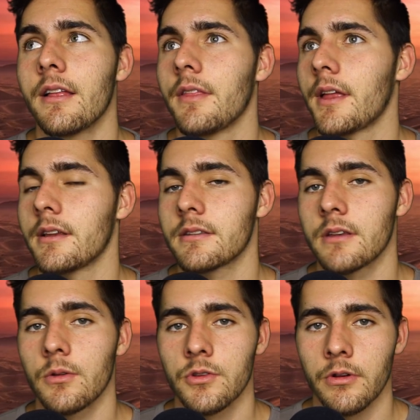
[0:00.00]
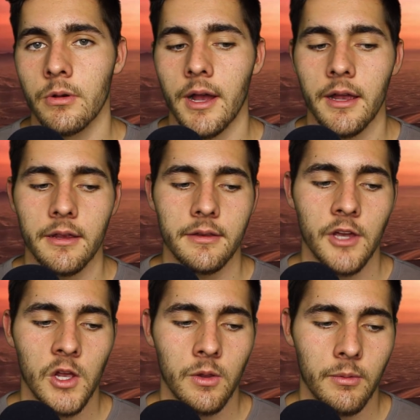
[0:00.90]
That is so true. I
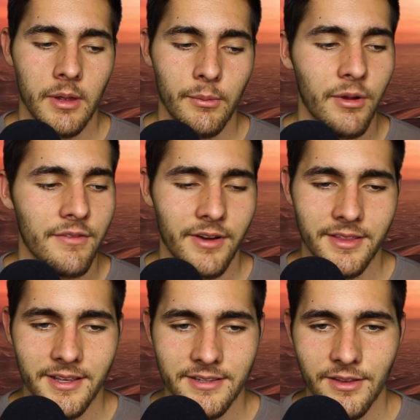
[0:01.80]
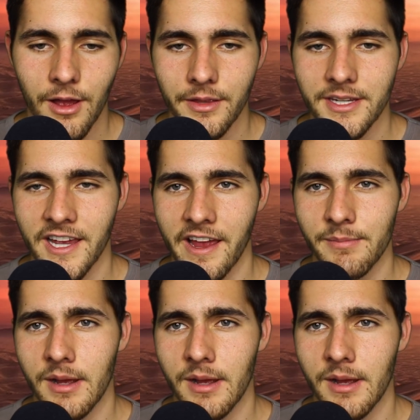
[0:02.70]
tell my boyfriend this all the time.